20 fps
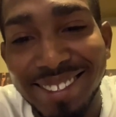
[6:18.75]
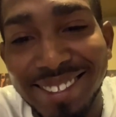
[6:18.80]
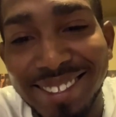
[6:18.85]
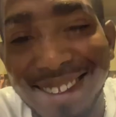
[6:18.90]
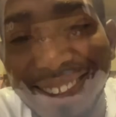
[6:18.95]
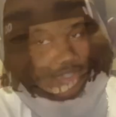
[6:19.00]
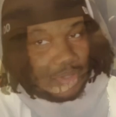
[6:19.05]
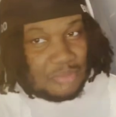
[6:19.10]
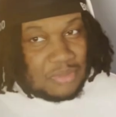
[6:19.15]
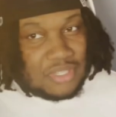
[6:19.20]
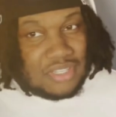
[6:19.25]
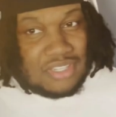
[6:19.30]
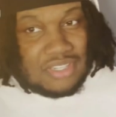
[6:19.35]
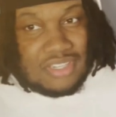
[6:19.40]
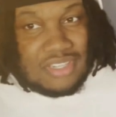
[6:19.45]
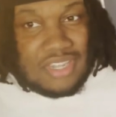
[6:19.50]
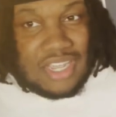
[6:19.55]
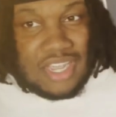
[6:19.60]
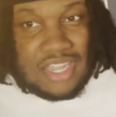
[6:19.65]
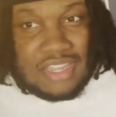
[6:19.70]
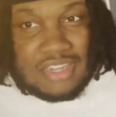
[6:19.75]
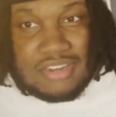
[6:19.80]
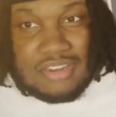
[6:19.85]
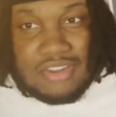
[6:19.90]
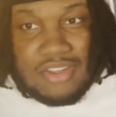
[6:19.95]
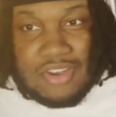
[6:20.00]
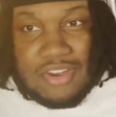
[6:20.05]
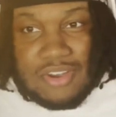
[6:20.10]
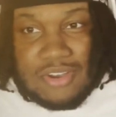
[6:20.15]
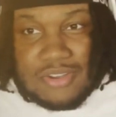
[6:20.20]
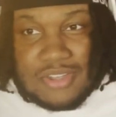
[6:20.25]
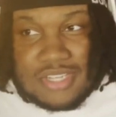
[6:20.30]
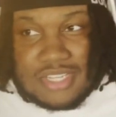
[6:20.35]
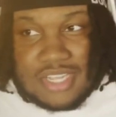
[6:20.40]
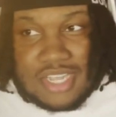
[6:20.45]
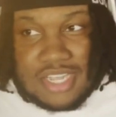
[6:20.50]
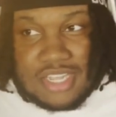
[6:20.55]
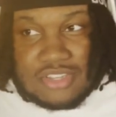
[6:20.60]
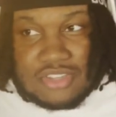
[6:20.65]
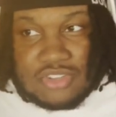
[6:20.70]
Something dad always
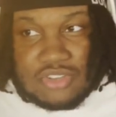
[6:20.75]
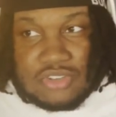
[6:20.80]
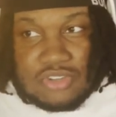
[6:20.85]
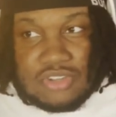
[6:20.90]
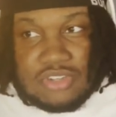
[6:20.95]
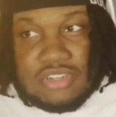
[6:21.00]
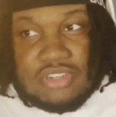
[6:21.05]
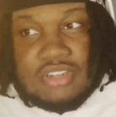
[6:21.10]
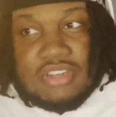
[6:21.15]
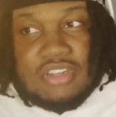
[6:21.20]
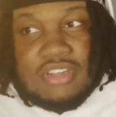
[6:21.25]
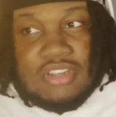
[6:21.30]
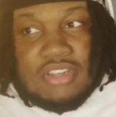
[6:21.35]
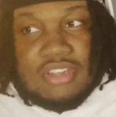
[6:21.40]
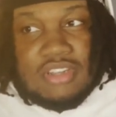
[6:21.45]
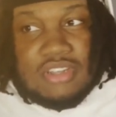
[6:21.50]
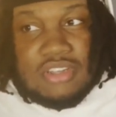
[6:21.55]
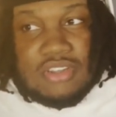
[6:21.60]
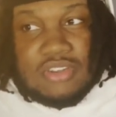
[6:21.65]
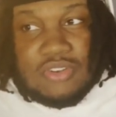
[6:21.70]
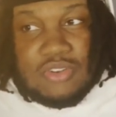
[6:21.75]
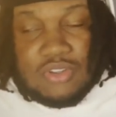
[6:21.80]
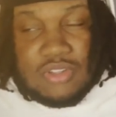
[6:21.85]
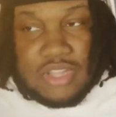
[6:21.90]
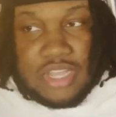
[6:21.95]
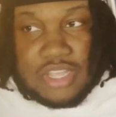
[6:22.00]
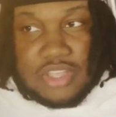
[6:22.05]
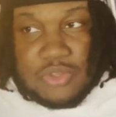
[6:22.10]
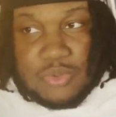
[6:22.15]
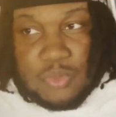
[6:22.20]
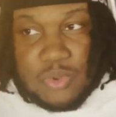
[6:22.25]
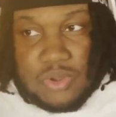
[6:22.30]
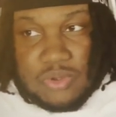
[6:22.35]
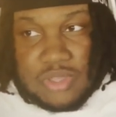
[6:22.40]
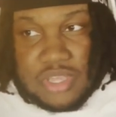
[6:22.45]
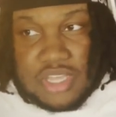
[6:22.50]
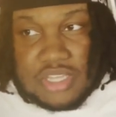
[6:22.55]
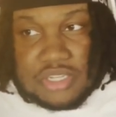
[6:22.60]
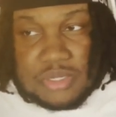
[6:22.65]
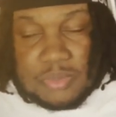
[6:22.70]
has on, or like you
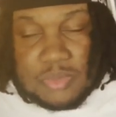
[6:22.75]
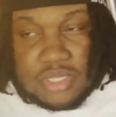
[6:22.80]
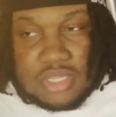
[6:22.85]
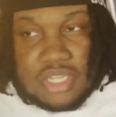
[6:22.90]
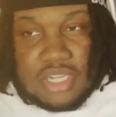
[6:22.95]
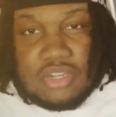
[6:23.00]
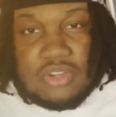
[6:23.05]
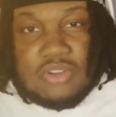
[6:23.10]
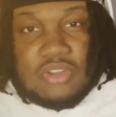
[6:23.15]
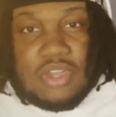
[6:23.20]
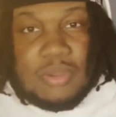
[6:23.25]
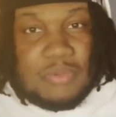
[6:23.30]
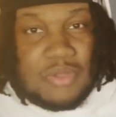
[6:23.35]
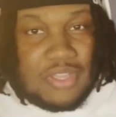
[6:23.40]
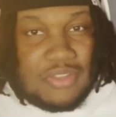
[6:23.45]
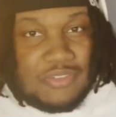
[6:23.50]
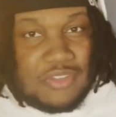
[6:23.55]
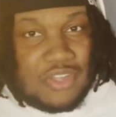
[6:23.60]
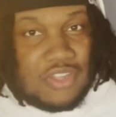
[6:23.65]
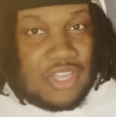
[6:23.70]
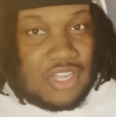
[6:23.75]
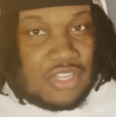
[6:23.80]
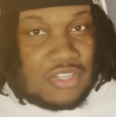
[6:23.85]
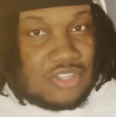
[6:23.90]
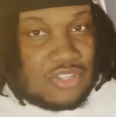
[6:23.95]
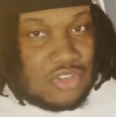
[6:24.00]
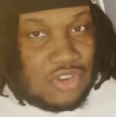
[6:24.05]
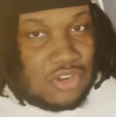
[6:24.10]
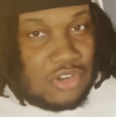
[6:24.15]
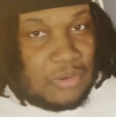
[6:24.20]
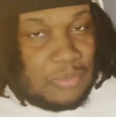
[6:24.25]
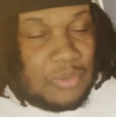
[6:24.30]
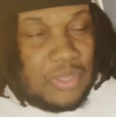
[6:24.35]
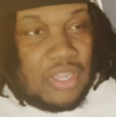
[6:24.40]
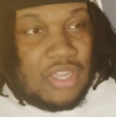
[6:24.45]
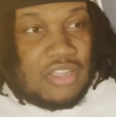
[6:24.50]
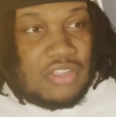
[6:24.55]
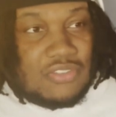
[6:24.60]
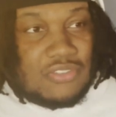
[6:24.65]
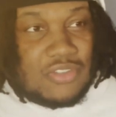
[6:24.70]
won't catch him without, I'm gonna give y'all like a starter
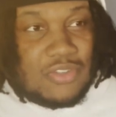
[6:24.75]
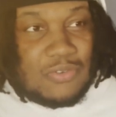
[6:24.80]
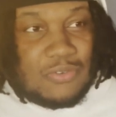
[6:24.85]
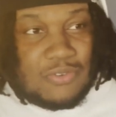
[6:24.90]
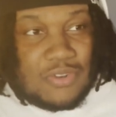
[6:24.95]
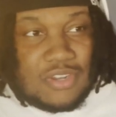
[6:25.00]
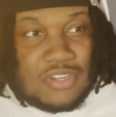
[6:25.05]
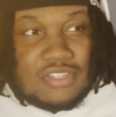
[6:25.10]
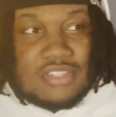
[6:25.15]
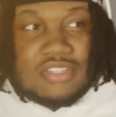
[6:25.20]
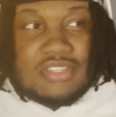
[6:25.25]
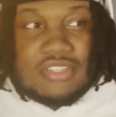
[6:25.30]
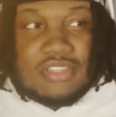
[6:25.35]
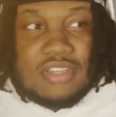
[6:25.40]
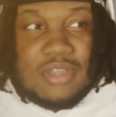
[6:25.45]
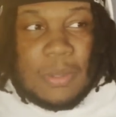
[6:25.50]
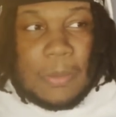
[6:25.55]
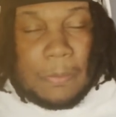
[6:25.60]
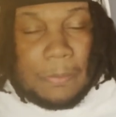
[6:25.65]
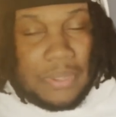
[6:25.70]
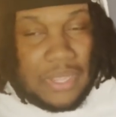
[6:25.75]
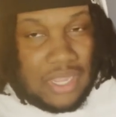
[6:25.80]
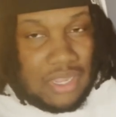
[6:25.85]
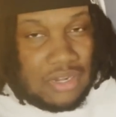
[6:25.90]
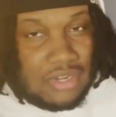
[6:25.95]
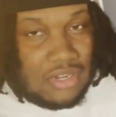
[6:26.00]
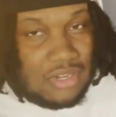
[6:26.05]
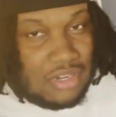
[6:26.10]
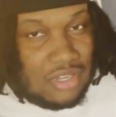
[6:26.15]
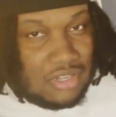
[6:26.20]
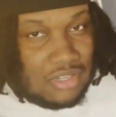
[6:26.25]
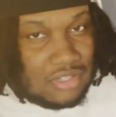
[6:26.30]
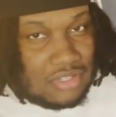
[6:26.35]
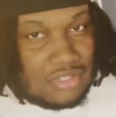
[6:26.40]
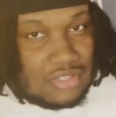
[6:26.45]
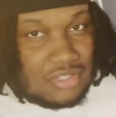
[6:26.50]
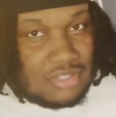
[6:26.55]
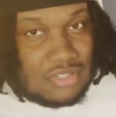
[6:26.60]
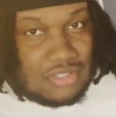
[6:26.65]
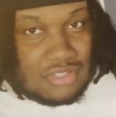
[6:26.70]
pack. So first, Panda
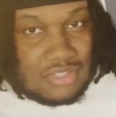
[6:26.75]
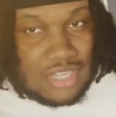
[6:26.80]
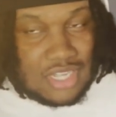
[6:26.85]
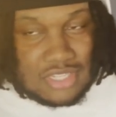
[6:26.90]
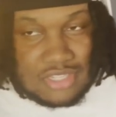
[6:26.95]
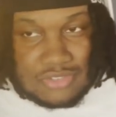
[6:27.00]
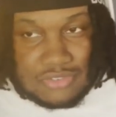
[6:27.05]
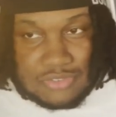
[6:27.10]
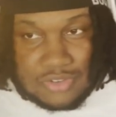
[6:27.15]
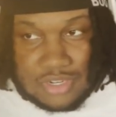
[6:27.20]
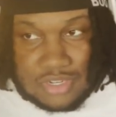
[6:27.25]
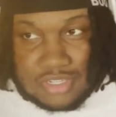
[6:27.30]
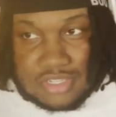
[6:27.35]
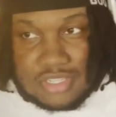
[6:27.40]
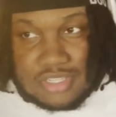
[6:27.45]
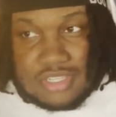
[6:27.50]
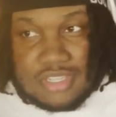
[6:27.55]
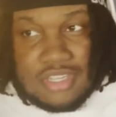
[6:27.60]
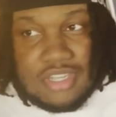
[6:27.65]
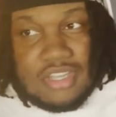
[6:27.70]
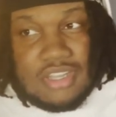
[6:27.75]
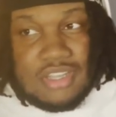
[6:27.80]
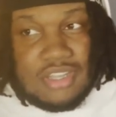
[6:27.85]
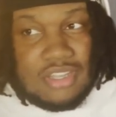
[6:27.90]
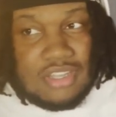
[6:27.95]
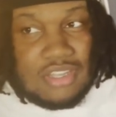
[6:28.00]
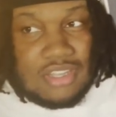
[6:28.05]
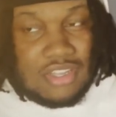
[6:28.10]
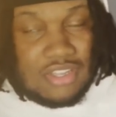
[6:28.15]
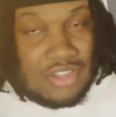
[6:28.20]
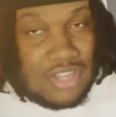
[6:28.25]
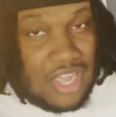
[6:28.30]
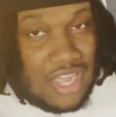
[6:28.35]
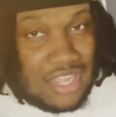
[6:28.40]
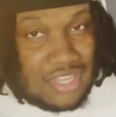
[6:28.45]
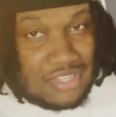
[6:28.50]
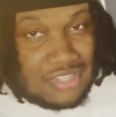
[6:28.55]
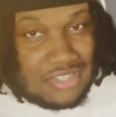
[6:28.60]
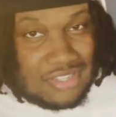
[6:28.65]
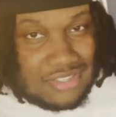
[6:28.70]
Dunks, that's first.
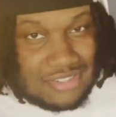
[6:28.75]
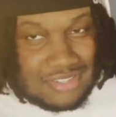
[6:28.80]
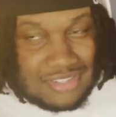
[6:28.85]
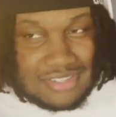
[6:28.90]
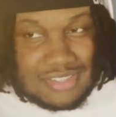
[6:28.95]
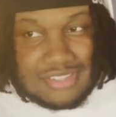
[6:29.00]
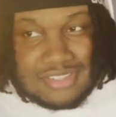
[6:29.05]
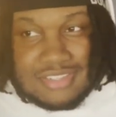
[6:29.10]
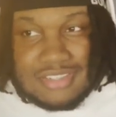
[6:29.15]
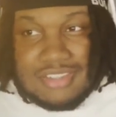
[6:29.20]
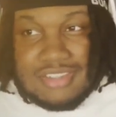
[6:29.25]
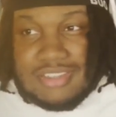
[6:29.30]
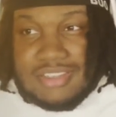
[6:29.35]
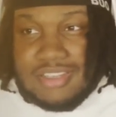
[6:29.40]
Glasses,